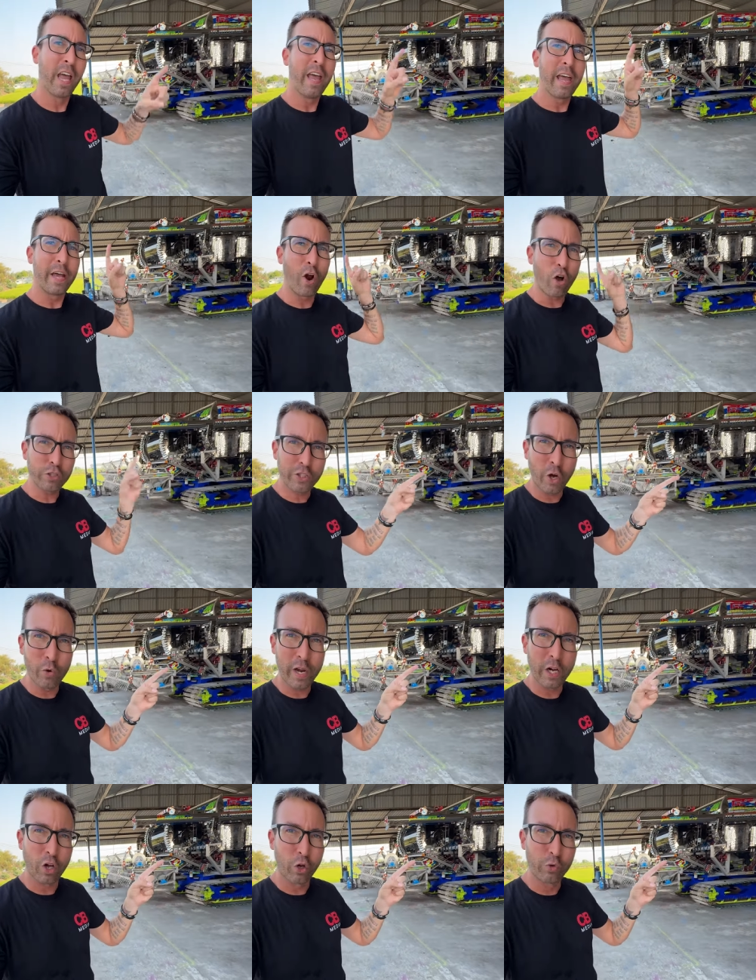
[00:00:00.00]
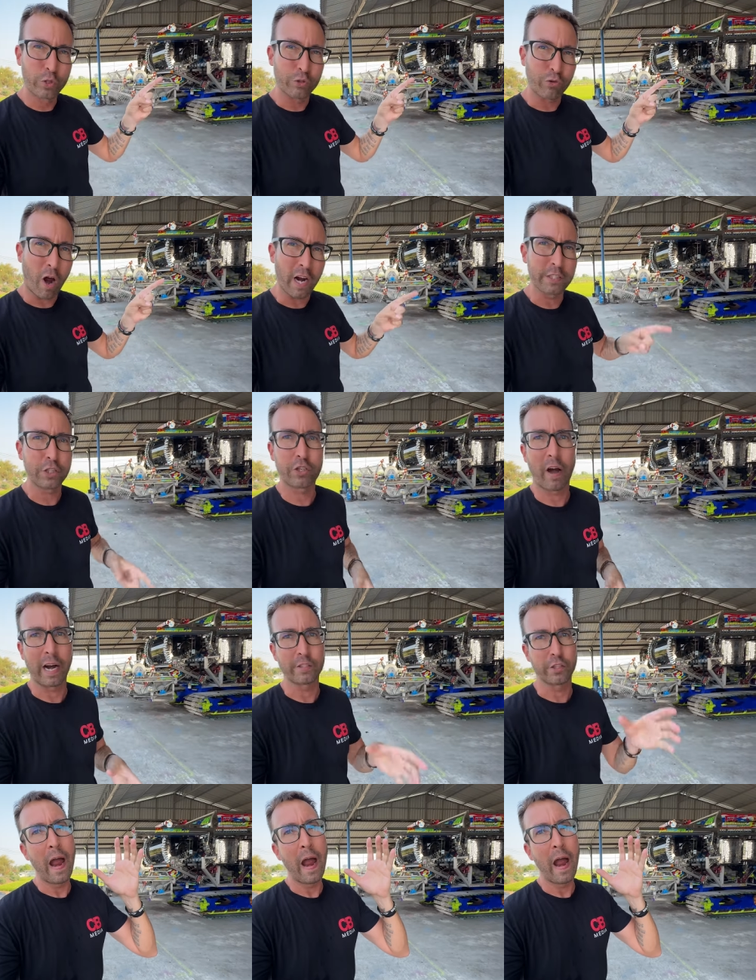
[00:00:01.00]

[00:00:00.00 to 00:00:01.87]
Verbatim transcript: It also includes rice tractors.